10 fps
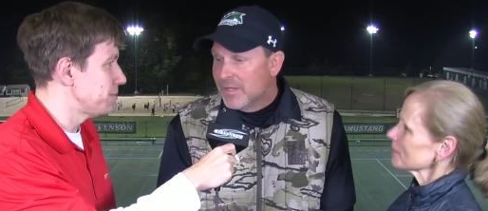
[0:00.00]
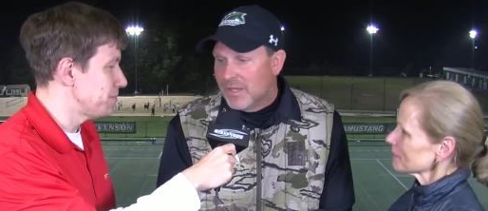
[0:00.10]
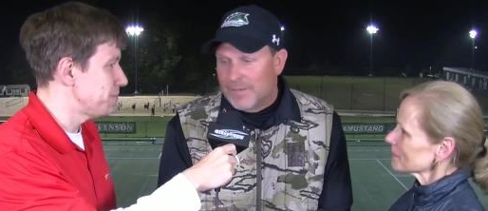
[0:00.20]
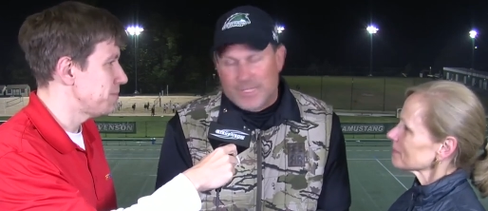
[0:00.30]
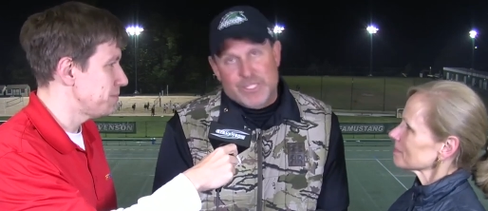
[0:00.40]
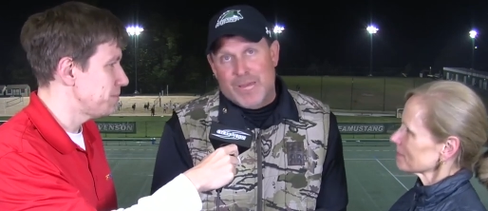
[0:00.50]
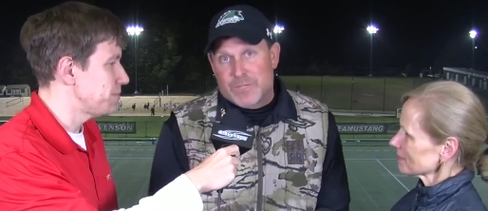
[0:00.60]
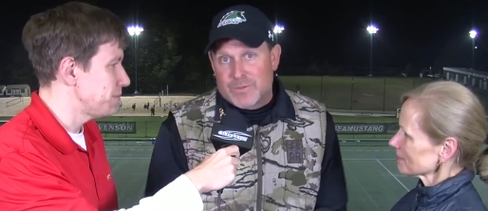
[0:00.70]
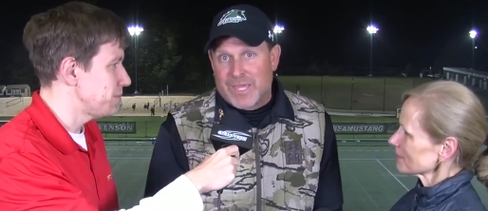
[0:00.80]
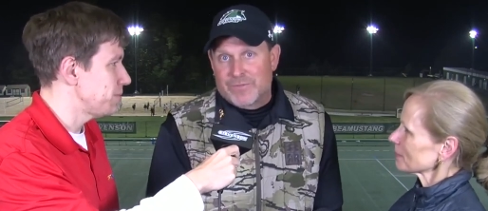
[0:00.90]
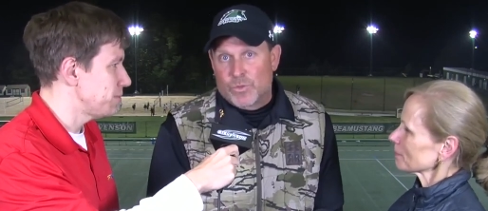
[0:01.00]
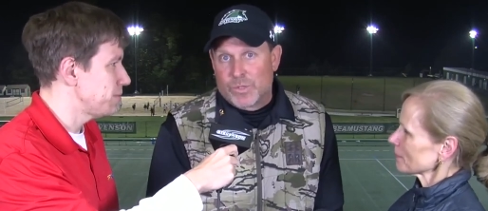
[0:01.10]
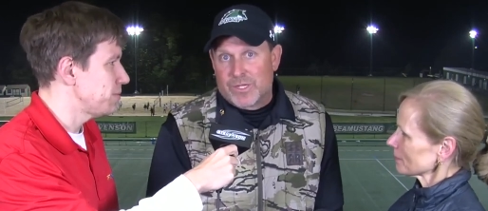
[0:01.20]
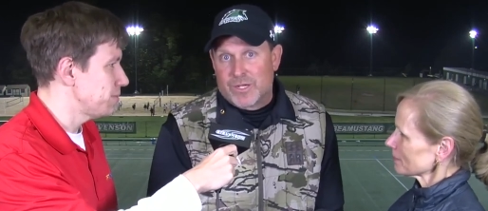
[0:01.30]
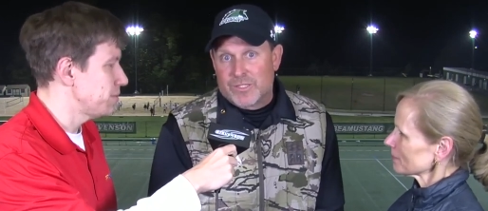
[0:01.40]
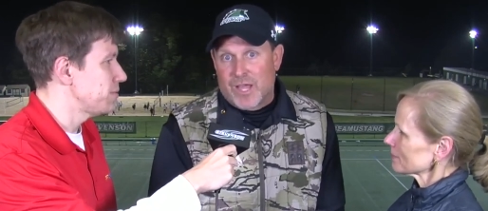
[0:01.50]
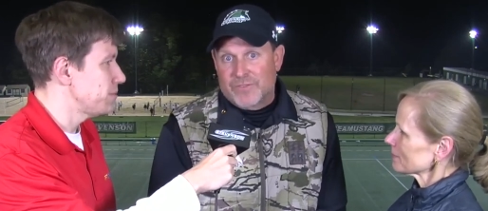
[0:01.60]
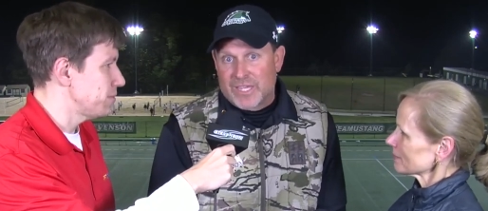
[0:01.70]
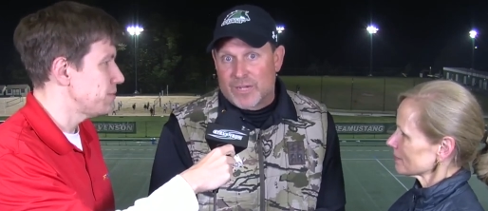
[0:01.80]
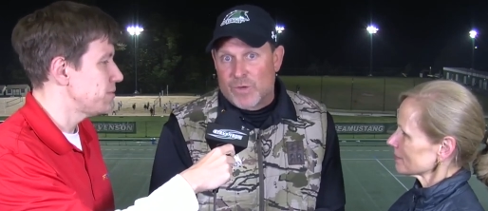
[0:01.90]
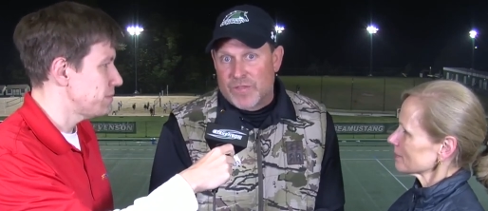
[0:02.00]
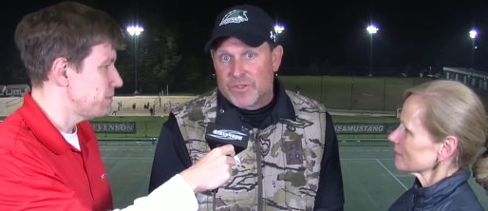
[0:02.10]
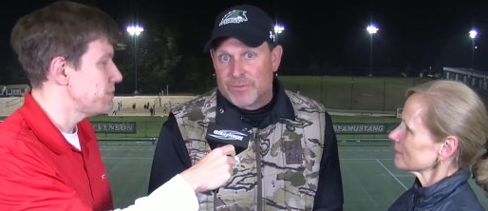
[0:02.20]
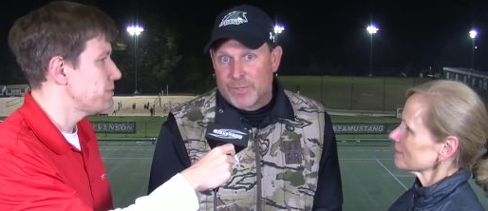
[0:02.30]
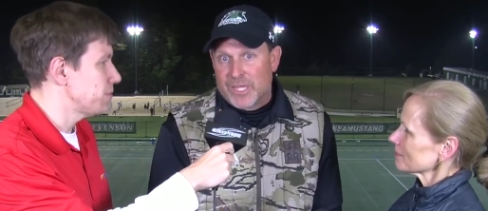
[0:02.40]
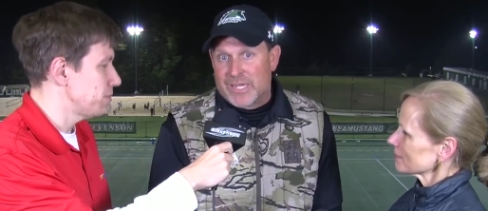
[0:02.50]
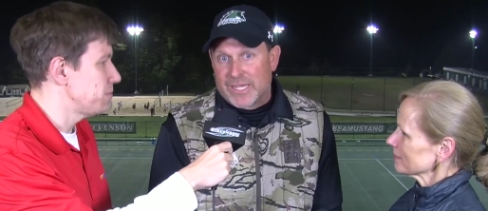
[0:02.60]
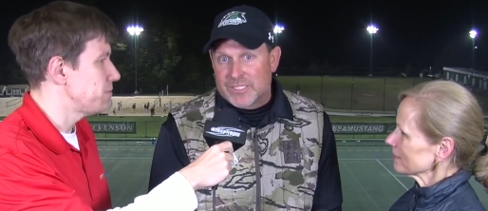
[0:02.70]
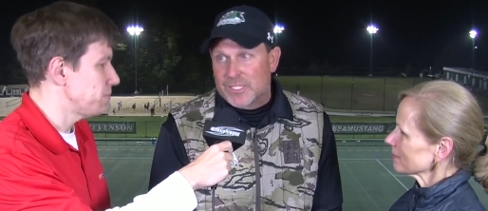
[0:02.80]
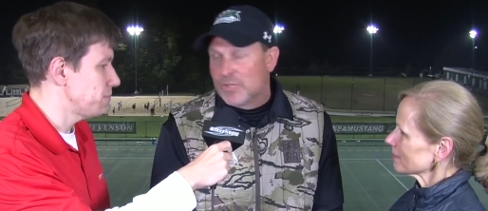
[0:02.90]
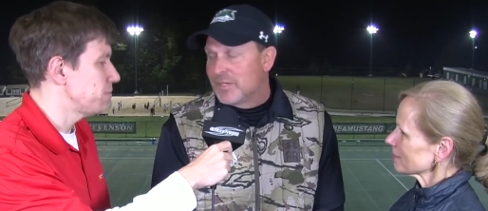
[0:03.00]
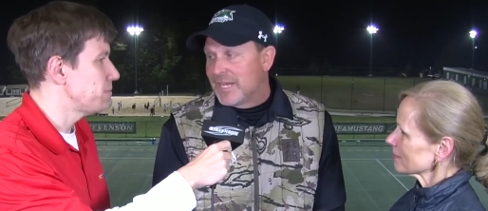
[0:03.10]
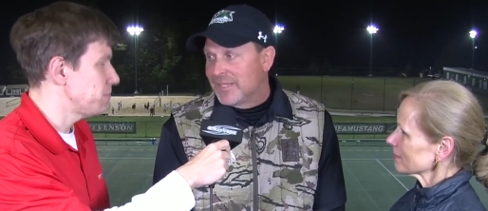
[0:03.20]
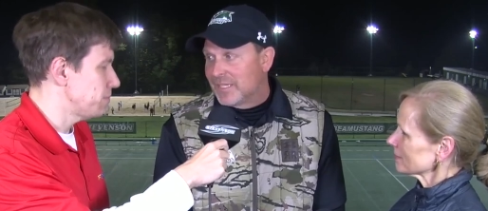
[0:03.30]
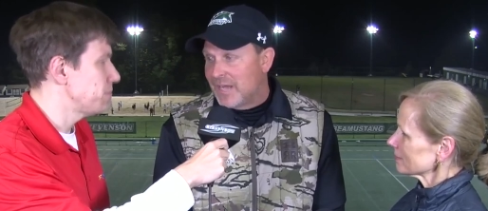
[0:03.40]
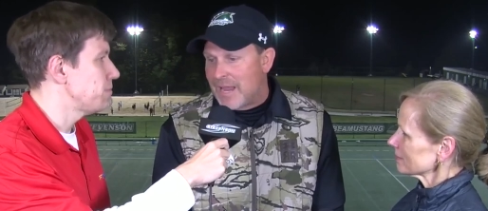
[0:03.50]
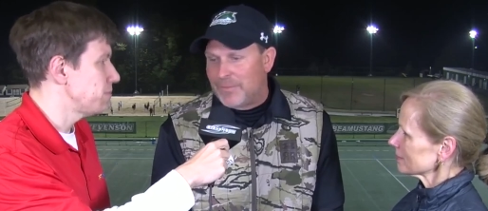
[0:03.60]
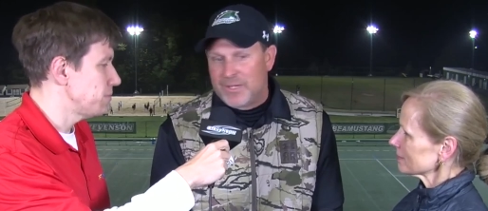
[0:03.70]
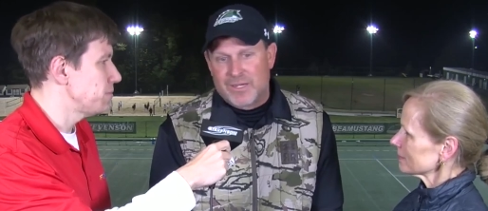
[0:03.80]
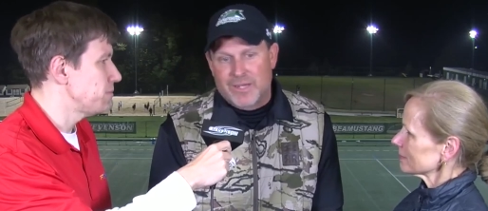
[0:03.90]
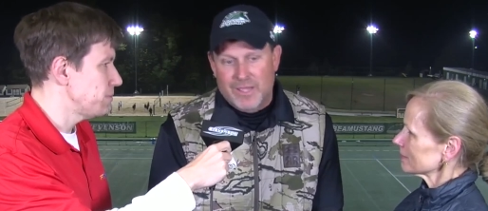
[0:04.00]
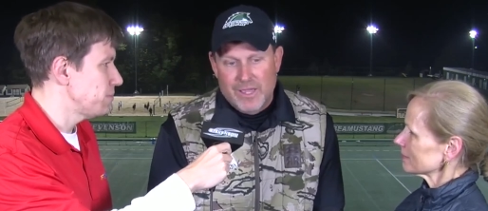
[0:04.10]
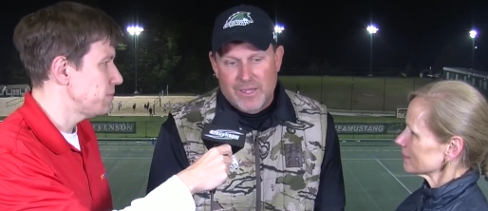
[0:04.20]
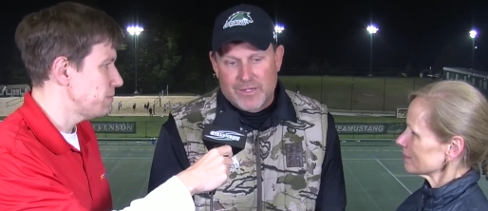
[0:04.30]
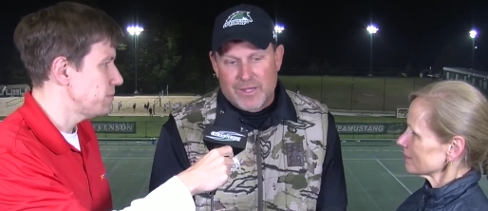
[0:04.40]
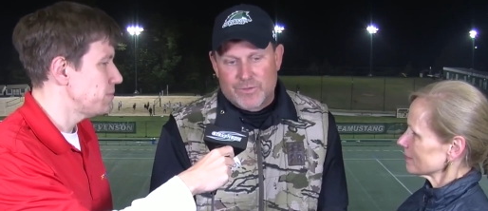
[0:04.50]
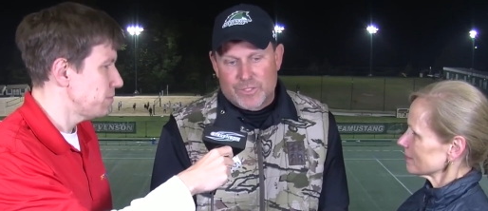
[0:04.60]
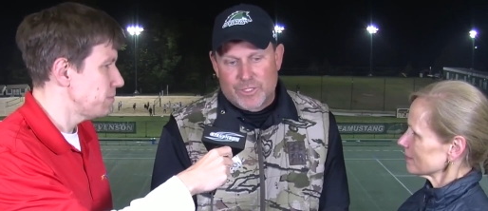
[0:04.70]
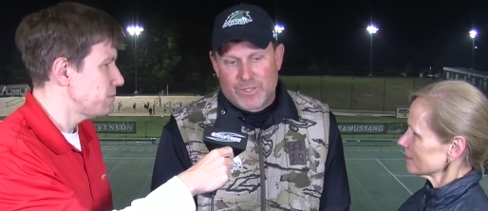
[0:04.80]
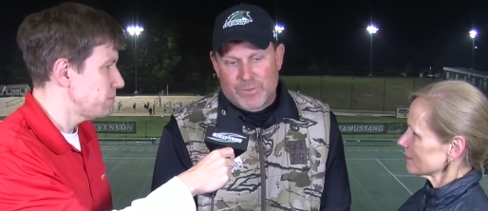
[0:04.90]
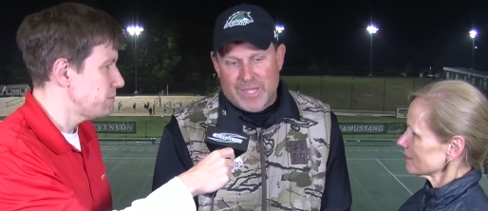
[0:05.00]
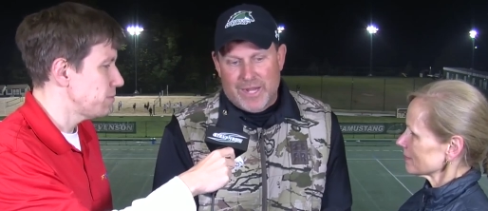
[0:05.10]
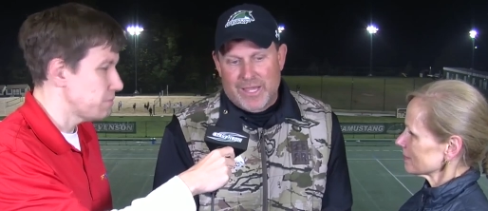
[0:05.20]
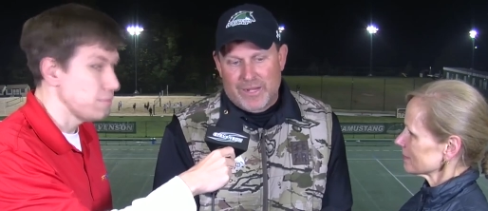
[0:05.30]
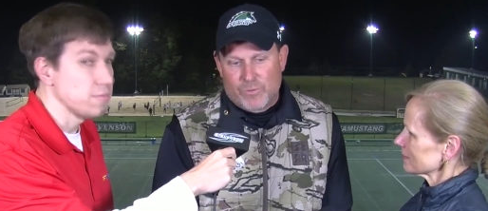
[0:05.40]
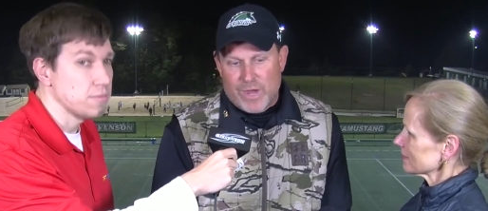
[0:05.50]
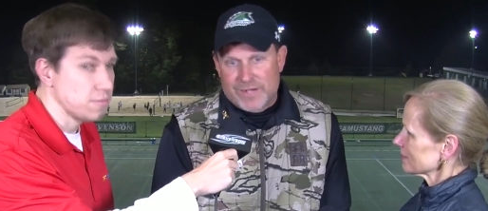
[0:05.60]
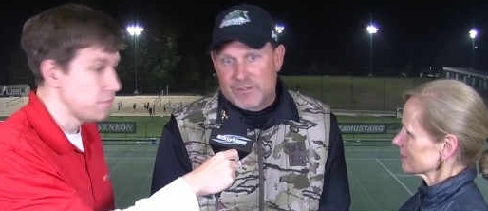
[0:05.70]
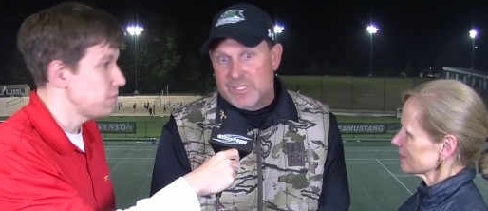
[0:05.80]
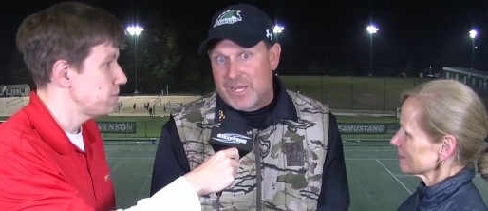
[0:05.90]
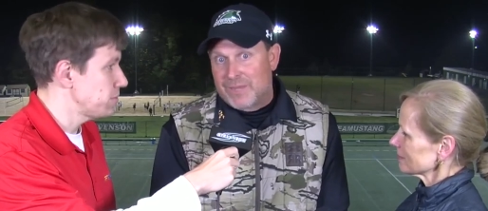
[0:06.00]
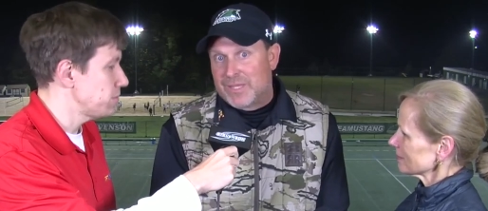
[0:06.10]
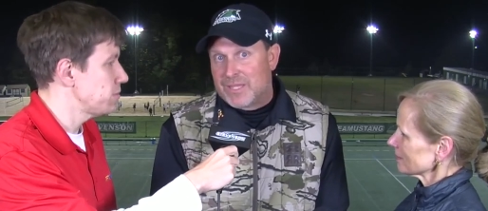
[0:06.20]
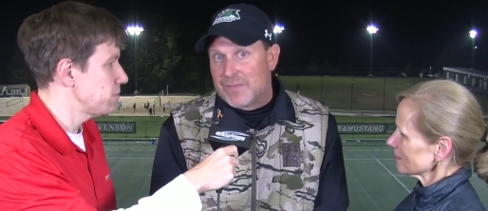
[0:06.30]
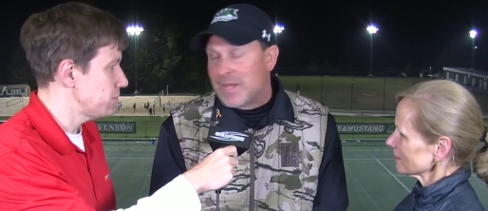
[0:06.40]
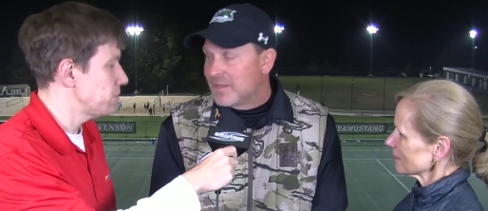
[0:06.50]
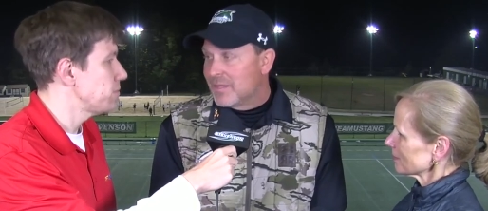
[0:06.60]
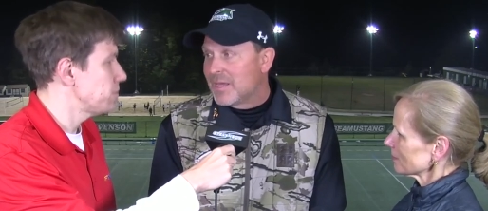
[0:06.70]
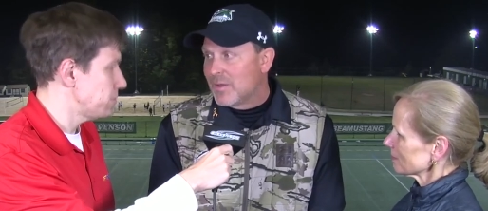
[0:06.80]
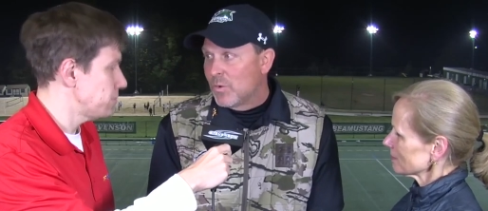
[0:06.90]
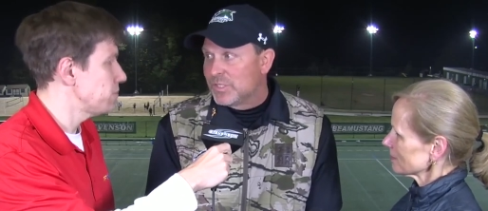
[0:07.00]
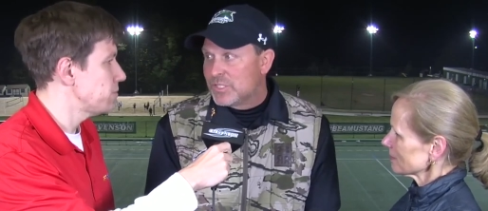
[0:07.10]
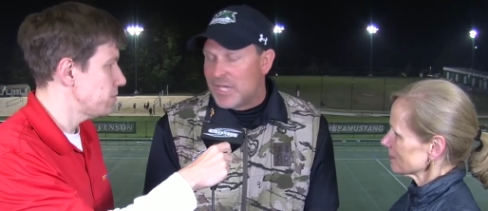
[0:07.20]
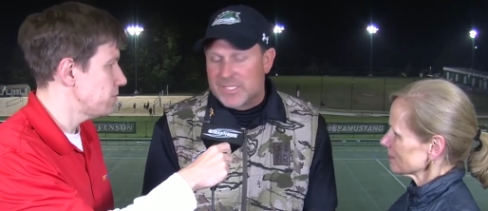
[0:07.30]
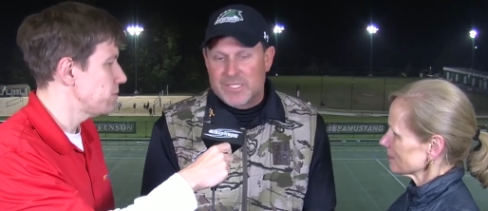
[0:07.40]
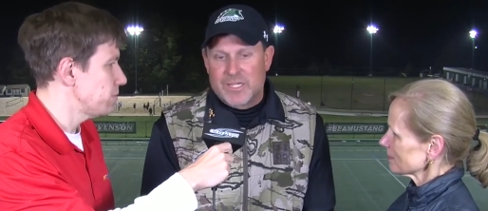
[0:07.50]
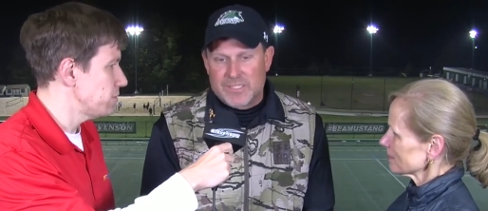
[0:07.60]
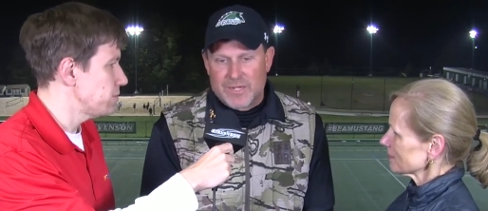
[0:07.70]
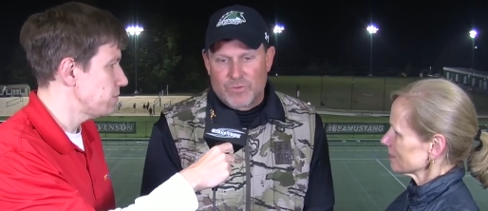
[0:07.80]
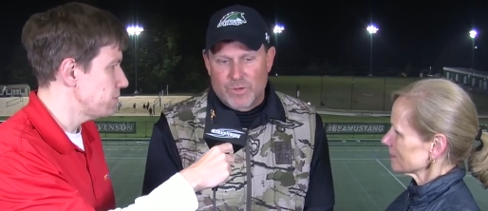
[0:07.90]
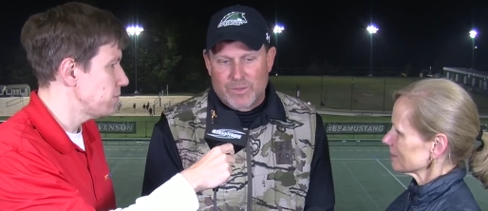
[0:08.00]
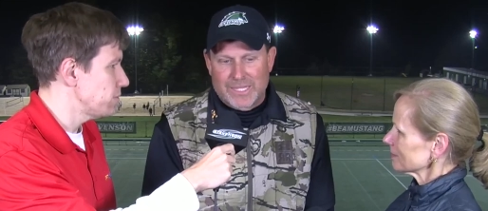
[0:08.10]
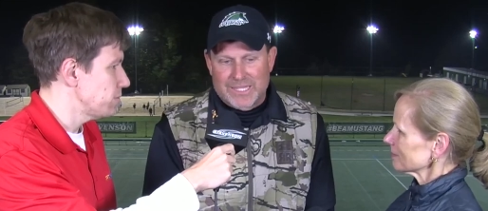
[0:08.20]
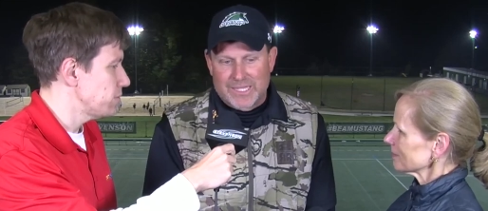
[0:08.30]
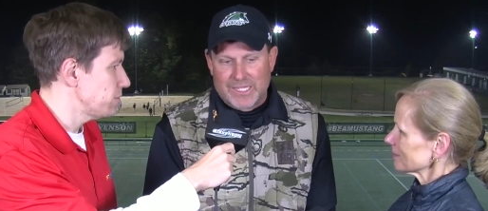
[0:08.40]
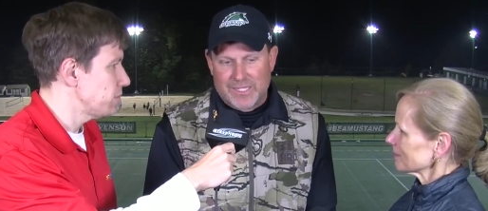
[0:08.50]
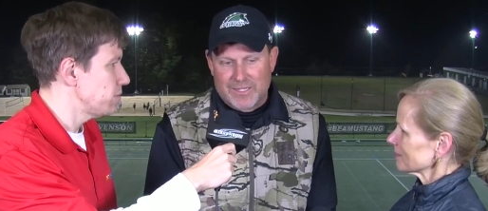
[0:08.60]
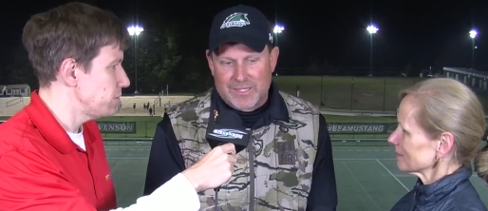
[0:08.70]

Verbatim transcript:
Speaker 1: Uh, but championship games are, you know, tough. You got to go out there and play and execute, and anything can happen. And, uh, you know, it was good that we got ahead of Widener today, made them on the uh, always chasing us and never were able to get the lead.